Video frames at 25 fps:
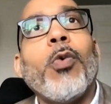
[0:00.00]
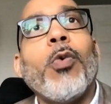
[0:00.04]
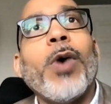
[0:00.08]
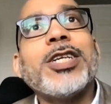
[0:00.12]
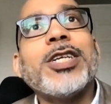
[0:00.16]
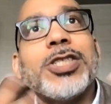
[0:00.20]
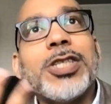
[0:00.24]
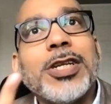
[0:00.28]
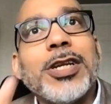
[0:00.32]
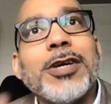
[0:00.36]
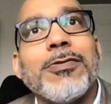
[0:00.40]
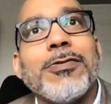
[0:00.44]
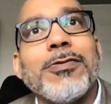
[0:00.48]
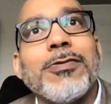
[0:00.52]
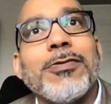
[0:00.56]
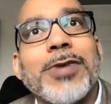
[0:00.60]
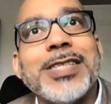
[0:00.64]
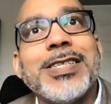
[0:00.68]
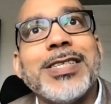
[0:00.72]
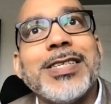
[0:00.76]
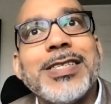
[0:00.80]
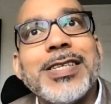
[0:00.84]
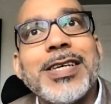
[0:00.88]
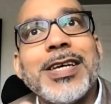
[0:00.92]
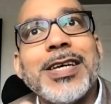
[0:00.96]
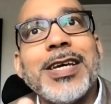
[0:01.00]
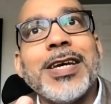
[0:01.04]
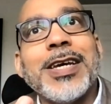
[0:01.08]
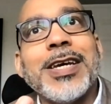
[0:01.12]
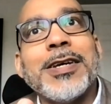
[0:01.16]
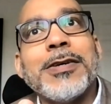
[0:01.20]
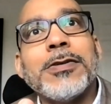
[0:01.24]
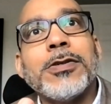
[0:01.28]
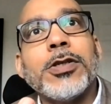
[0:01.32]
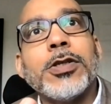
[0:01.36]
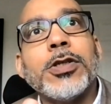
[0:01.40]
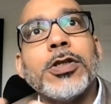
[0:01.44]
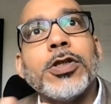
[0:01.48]
The question it raises
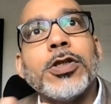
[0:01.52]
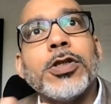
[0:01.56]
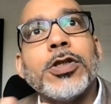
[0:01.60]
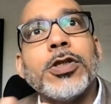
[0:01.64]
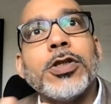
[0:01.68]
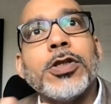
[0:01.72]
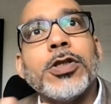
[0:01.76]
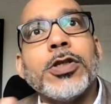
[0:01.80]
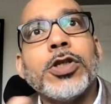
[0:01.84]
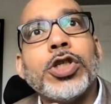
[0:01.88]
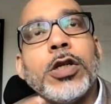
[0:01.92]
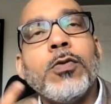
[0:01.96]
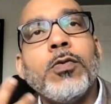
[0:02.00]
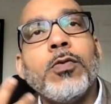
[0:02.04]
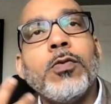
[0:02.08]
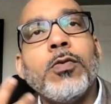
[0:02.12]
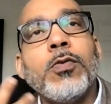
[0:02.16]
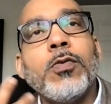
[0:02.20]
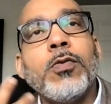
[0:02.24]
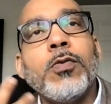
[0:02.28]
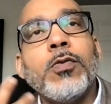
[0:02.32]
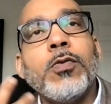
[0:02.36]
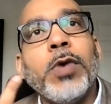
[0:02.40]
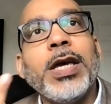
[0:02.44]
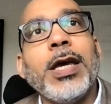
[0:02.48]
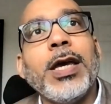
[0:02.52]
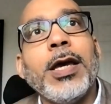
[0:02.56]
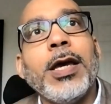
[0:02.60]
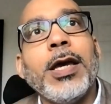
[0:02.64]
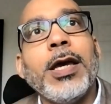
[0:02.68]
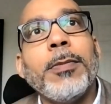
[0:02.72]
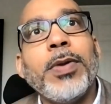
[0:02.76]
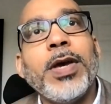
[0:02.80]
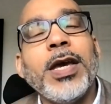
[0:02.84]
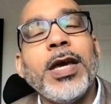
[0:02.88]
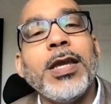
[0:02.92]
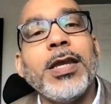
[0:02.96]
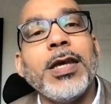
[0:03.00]
is, should
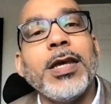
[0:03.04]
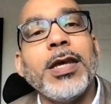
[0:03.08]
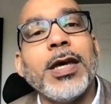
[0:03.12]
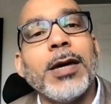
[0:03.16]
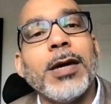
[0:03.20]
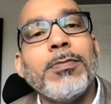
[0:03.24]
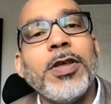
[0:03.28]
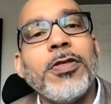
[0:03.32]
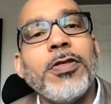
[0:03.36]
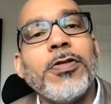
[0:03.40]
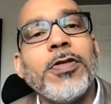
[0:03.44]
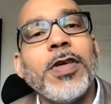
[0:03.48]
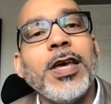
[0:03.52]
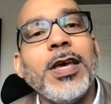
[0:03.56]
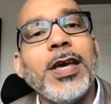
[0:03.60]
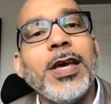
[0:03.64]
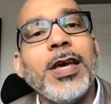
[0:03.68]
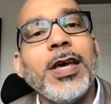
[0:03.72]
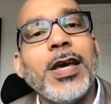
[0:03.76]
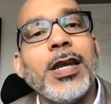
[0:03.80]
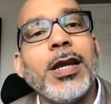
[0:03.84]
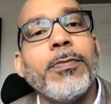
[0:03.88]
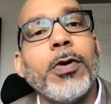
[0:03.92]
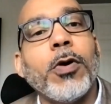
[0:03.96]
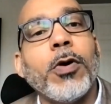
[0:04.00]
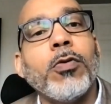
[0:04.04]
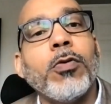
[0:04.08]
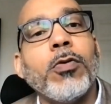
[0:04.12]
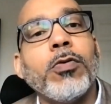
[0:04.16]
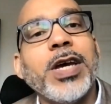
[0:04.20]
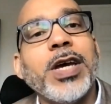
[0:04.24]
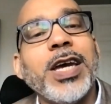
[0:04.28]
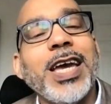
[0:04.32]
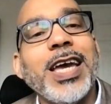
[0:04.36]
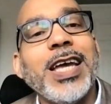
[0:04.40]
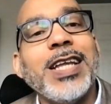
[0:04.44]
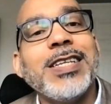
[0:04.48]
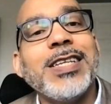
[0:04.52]
Wikipedia be thinking
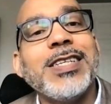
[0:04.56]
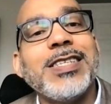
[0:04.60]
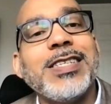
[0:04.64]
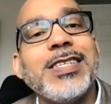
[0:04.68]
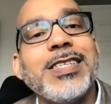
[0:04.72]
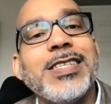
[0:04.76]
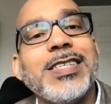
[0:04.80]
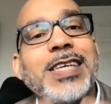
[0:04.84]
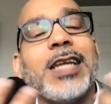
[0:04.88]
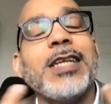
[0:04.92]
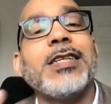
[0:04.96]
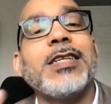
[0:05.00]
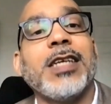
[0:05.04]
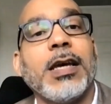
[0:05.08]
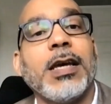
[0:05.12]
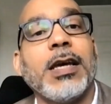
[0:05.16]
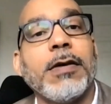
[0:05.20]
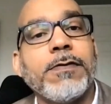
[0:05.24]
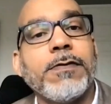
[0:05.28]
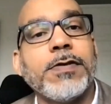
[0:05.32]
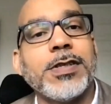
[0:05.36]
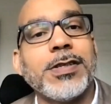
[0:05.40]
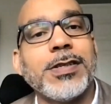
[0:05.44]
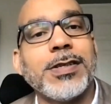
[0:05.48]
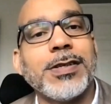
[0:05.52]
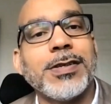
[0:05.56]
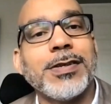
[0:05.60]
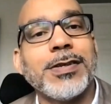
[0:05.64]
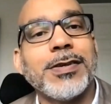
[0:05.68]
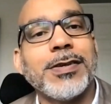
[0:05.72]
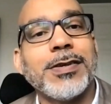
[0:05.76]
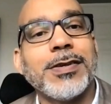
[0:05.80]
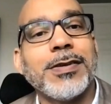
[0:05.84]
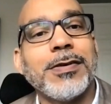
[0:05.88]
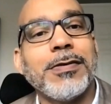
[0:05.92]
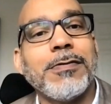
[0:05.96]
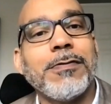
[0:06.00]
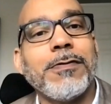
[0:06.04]
about
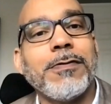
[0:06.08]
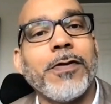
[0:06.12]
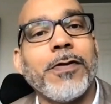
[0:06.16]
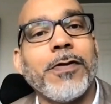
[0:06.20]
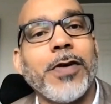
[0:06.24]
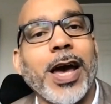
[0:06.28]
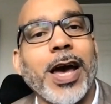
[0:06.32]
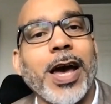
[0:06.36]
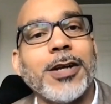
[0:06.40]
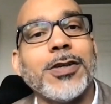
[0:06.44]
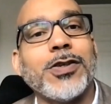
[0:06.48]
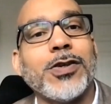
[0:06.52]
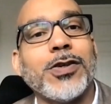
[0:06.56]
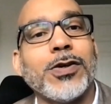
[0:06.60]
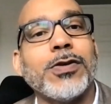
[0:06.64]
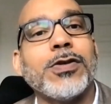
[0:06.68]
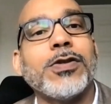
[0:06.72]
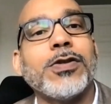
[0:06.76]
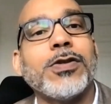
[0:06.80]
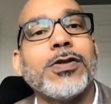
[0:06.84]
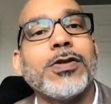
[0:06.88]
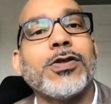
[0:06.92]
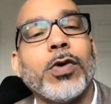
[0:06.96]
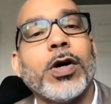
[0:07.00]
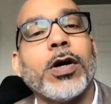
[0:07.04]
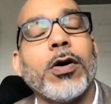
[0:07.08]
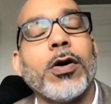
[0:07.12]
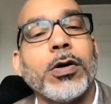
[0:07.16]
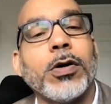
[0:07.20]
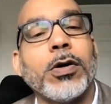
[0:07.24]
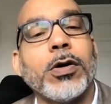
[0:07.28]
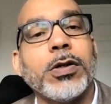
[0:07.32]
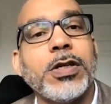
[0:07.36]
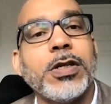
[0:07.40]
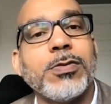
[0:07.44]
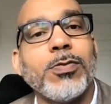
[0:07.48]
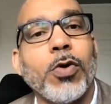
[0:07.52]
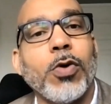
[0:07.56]
incentives for editors to
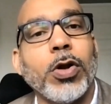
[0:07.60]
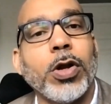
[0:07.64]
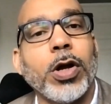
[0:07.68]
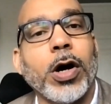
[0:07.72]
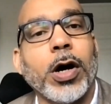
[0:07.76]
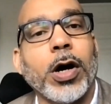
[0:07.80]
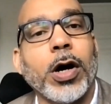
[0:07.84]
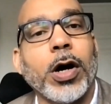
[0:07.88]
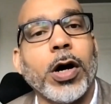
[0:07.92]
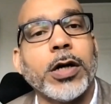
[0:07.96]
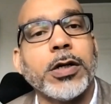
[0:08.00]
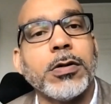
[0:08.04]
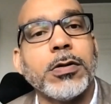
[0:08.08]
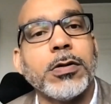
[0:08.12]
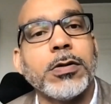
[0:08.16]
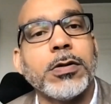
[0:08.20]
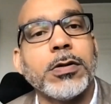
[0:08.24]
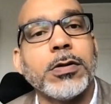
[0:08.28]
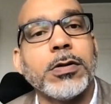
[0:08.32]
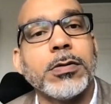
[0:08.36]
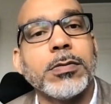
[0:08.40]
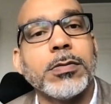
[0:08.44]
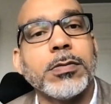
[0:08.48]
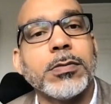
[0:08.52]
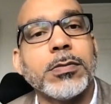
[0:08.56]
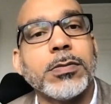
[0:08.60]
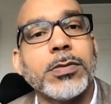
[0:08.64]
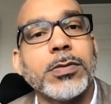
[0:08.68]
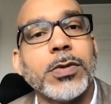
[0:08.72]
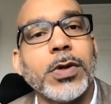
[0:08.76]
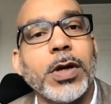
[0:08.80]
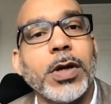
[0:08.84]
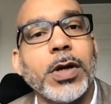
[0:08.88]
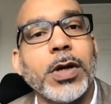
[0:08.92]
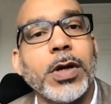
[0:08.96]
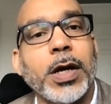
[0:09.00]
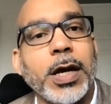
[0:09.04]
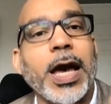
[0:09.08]
work on these smaller articles?
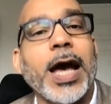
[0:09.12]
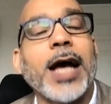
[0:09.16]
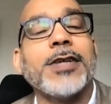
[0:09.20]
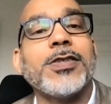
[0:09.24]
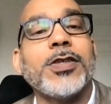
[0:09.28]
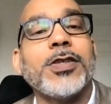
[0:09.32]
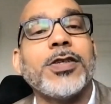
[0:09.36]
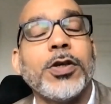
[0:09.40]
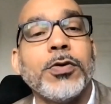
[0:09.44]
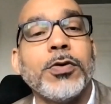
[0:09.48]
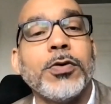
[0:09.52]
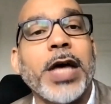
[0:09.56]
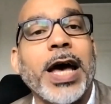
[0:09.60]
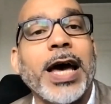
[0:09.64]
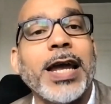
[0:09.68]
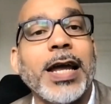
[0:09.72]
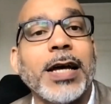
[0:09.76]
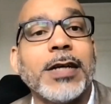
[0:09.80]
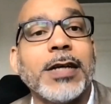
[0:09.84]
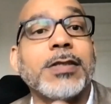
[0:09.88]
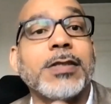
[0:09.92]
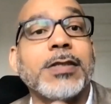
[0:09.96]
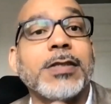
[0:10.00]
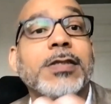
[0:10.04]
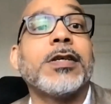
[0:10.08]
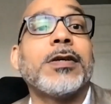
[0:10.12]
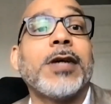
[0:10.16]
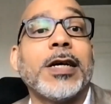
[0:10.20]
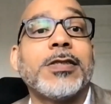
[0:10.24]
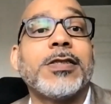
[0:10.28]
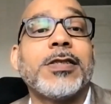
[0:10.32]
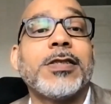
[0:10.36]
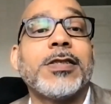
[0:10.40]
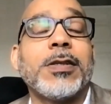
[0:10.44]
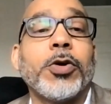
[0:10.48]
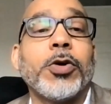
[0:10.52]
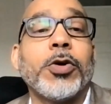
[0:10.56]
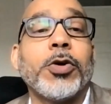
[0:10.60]
And I ask you that as
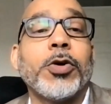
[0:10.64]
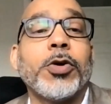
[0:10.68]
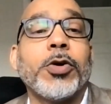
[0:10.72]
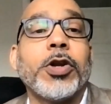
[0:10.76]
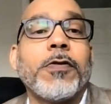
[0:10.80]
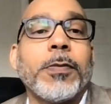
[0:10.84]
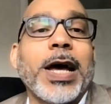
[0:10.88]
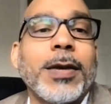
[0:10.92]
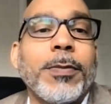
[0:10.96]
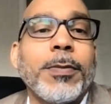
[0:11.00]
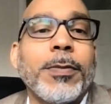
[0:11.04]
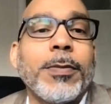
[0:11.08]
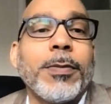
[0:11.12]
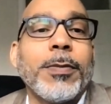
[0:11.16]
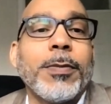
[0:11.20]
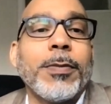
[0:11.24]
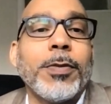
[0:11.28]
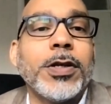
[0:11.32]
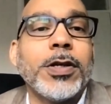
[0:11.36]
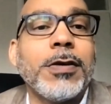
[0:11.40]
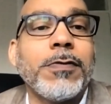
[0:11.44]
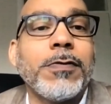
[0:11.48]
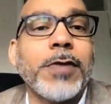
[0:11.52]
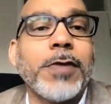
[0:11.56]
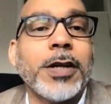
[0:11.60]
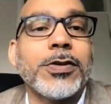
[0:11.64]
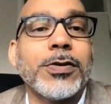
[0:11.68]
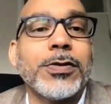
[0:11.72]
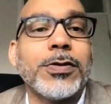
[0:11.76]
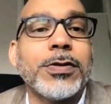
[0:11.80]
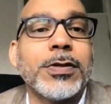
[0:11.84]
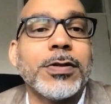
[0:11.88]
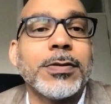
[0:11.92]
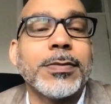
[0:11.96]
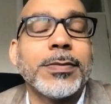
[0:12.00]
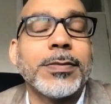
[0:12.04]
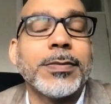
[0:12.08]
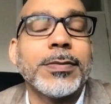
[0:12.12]
somebody from that community of
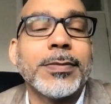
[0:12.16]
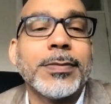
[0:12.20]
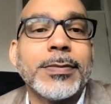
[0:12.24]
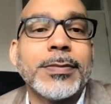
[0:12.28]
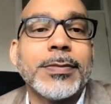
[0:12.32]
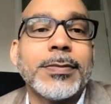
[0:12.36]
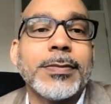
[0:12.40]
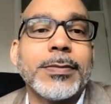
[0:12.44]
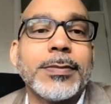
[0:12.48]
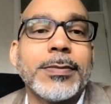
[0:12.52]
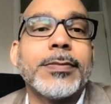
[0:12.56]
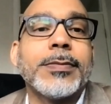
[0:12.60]
editors.